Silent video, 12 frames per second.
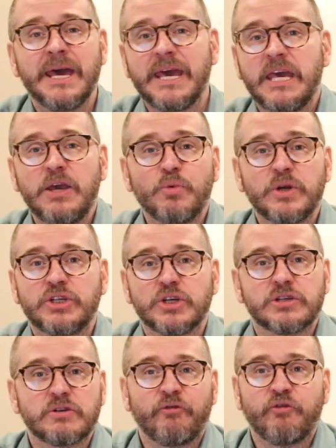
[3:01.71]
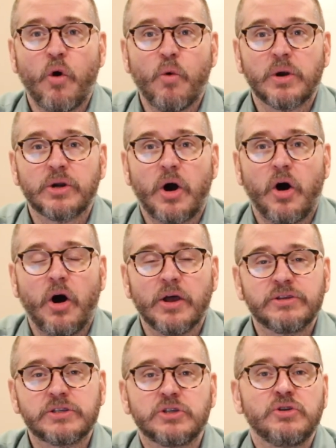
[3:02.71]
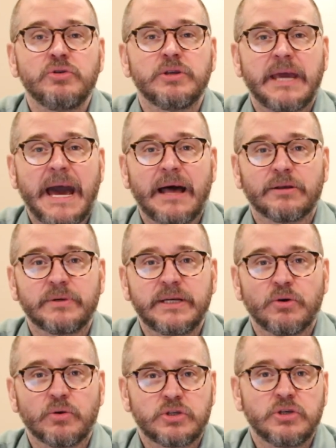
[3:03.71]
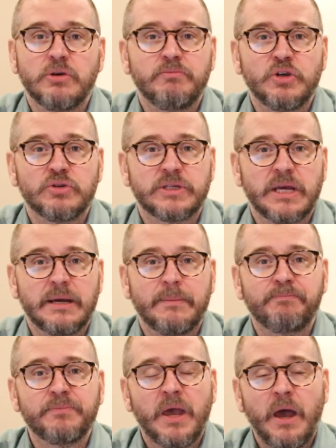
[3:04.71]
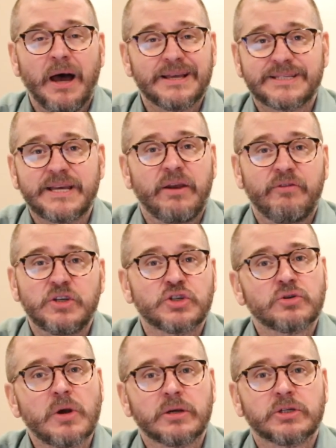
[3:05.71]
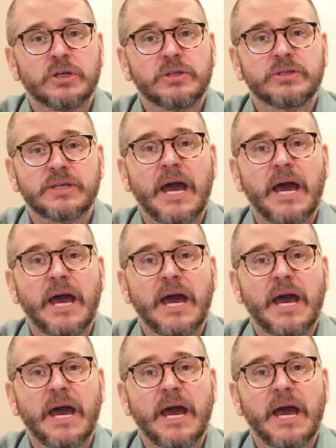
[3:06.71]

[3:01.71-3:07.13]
he would just forward on to the gallery or to the museum a set of instructions,